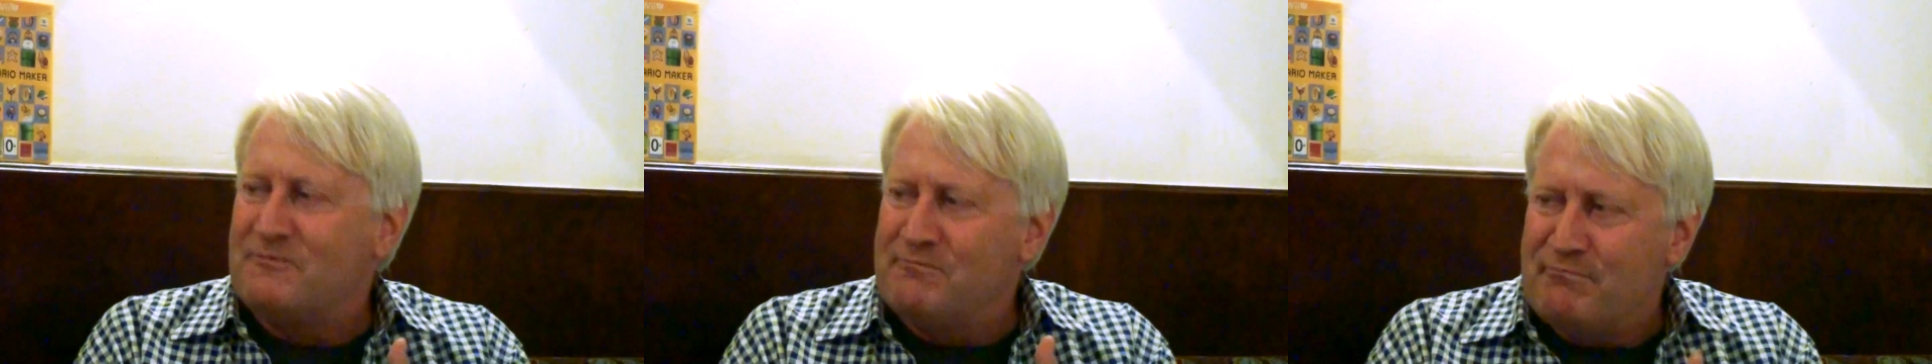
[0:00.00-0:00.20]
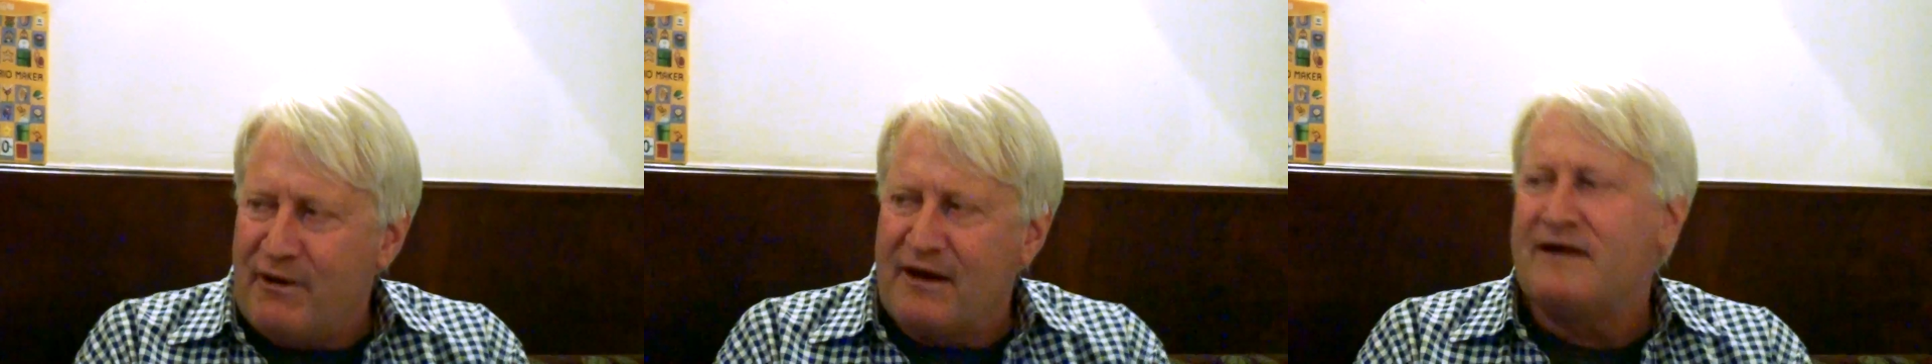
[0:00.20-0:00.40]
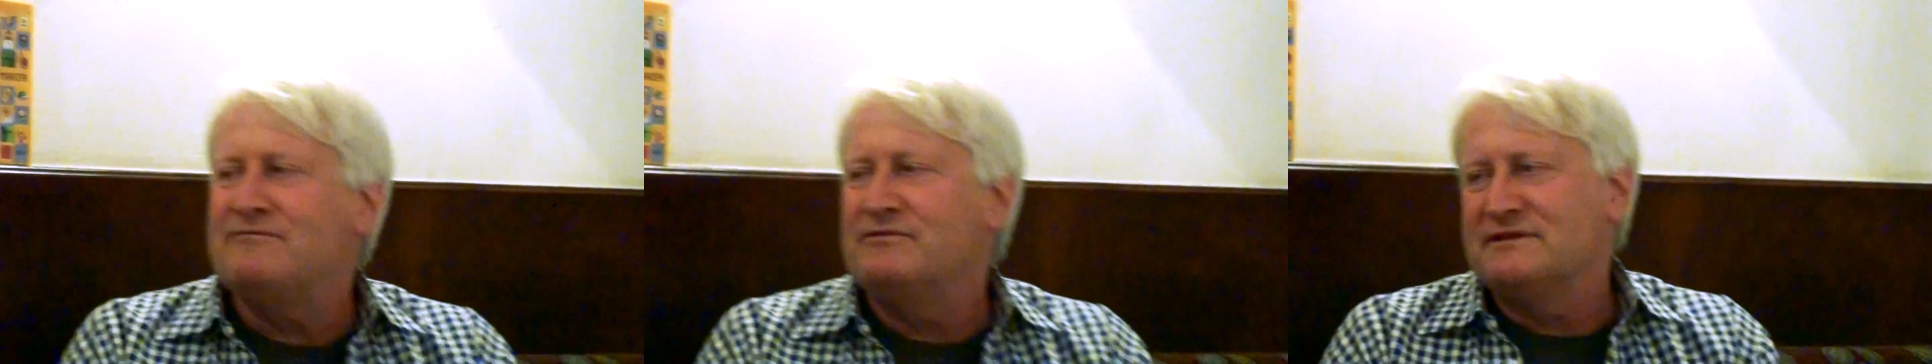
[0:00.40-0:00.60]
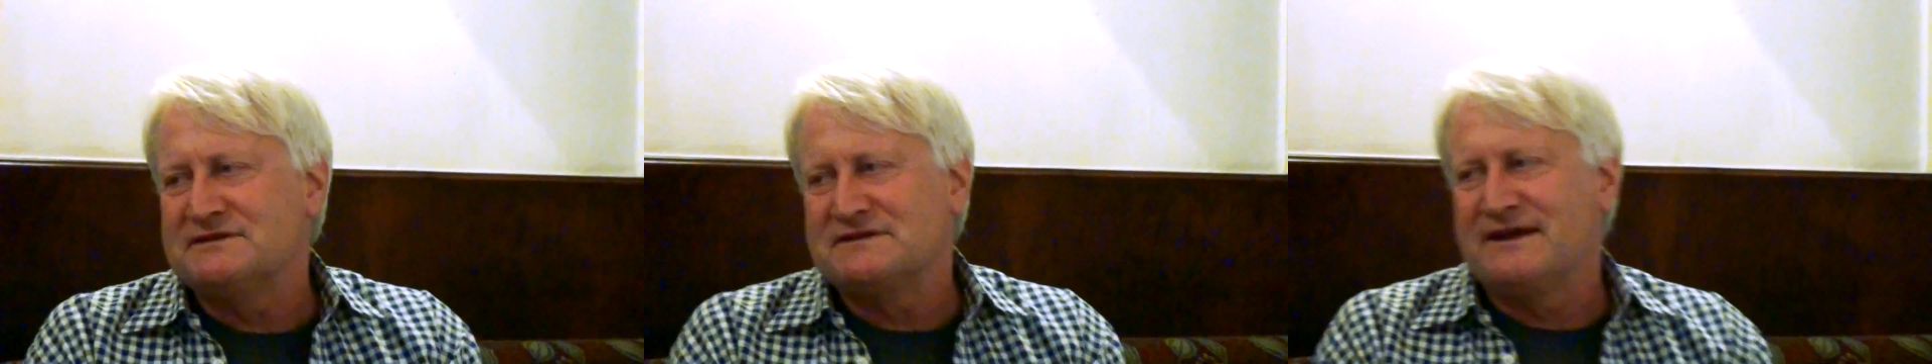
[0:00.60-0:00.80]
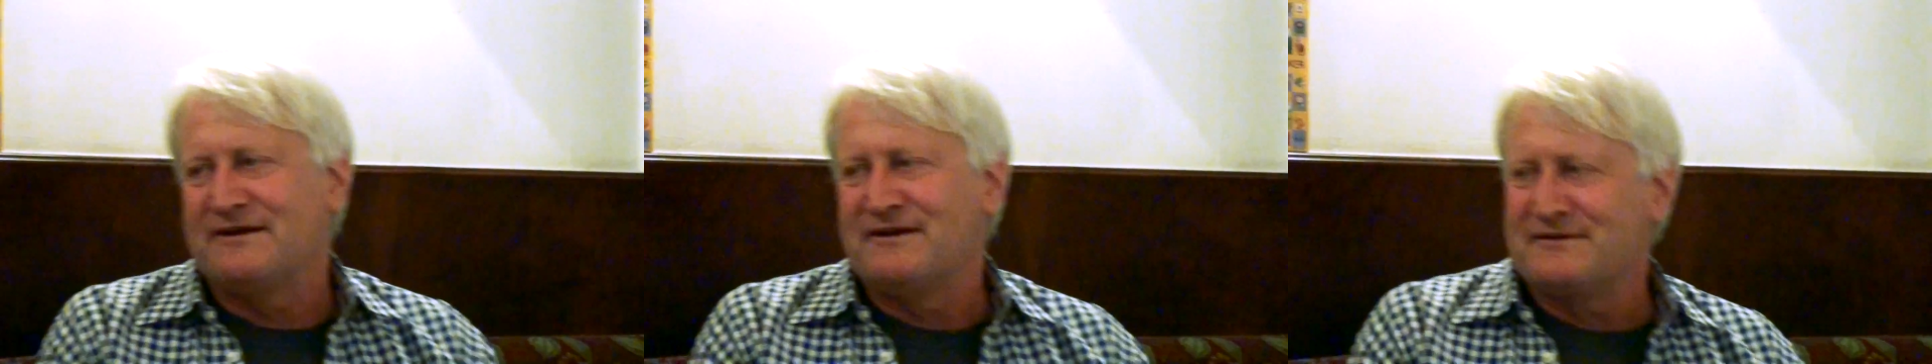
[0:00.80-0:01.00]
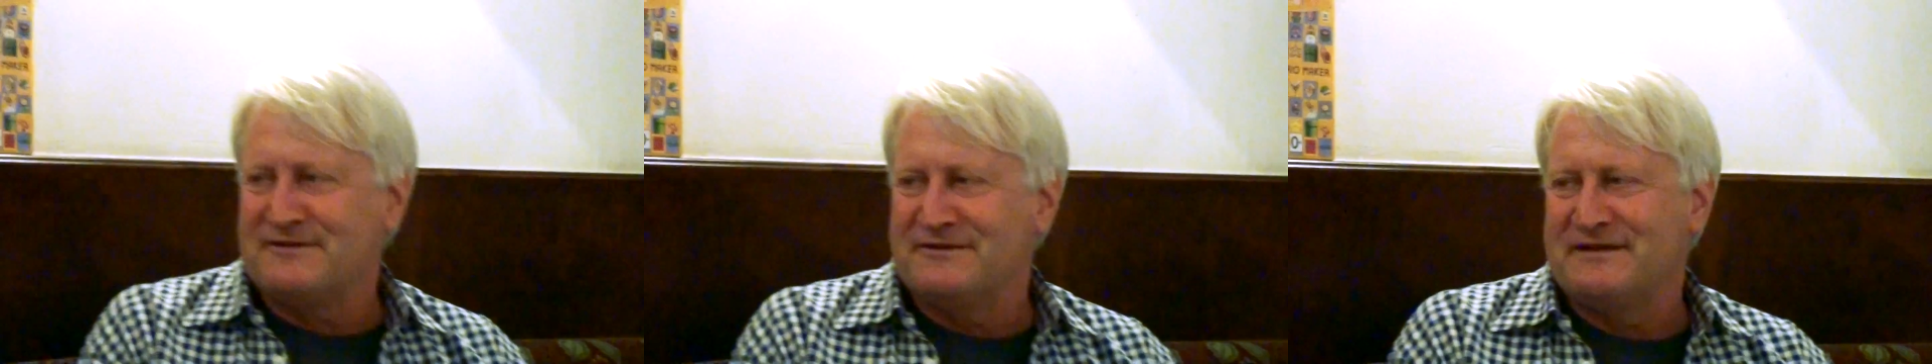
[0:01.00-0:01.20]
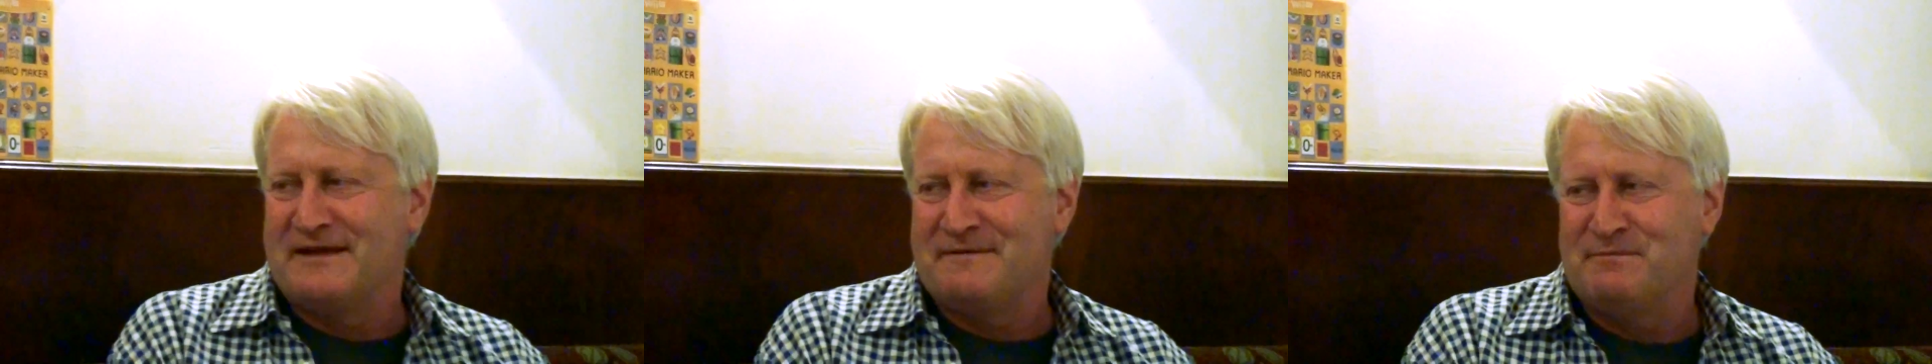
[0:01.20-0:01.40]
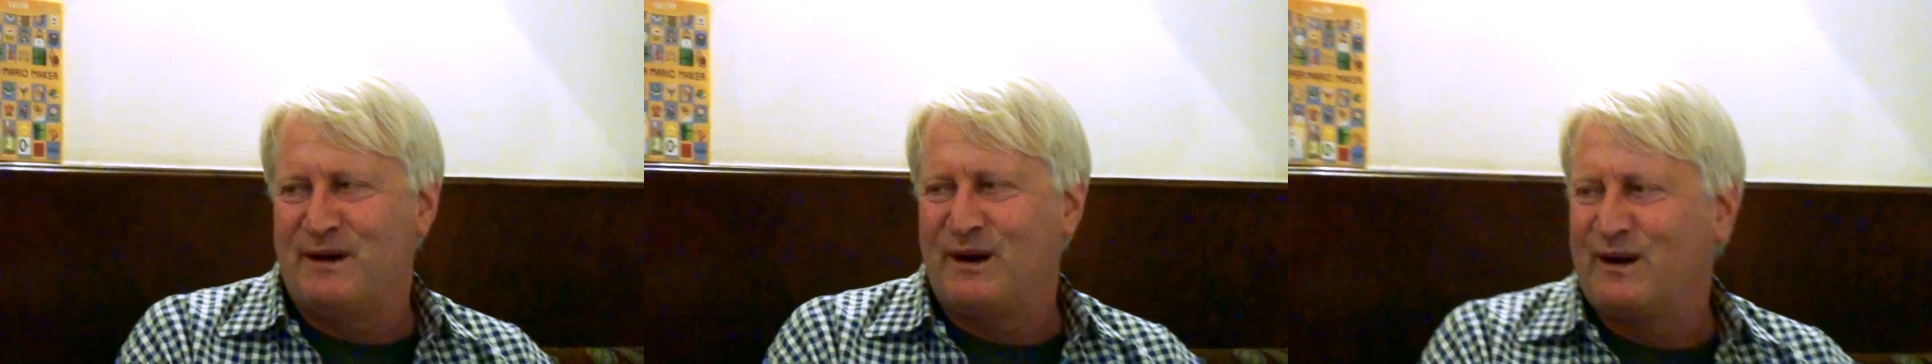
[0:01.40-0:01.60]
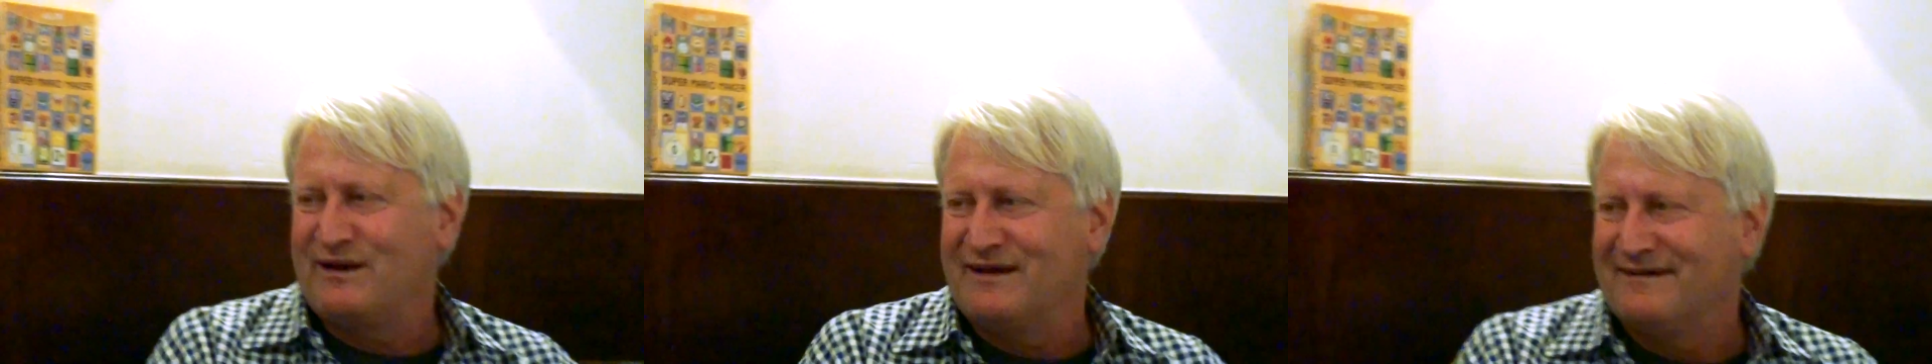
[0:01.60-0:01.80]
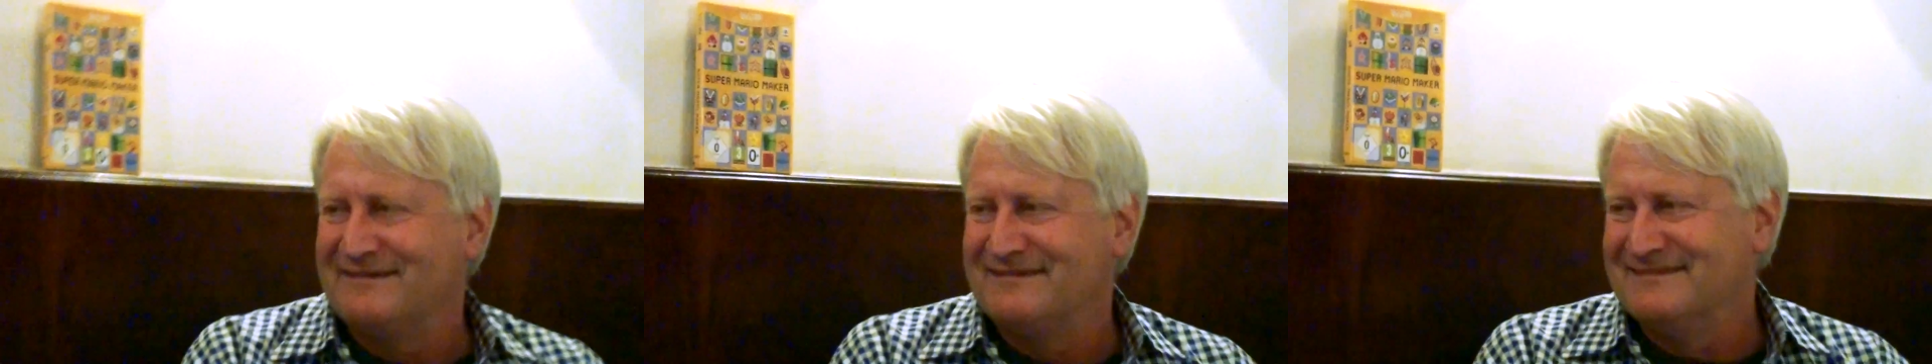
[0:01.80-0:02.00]
marvelous character named
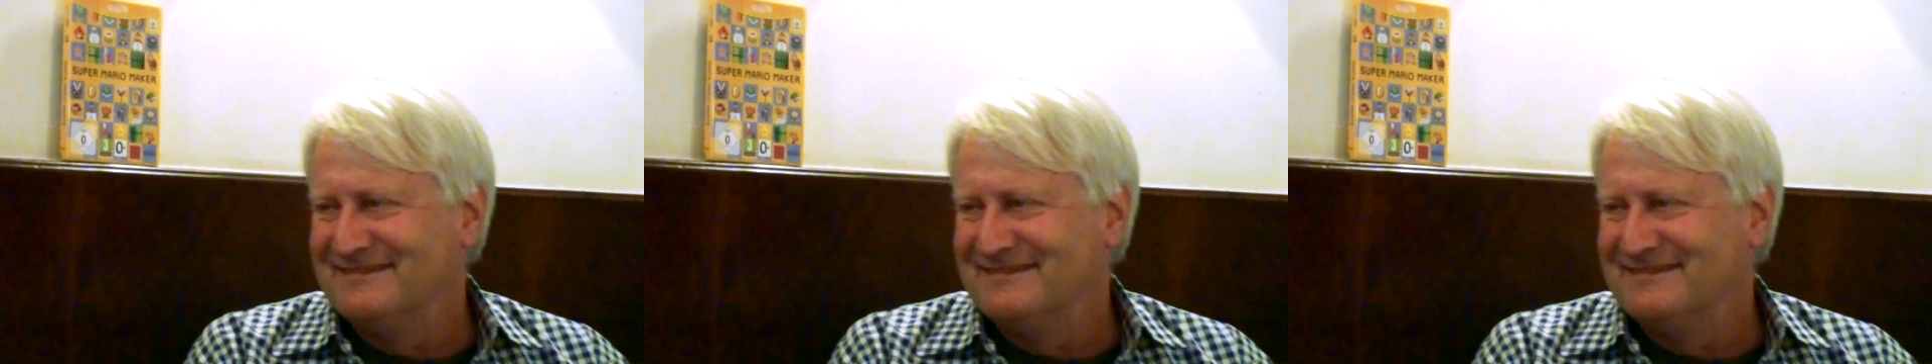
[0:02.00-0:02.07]
Mario.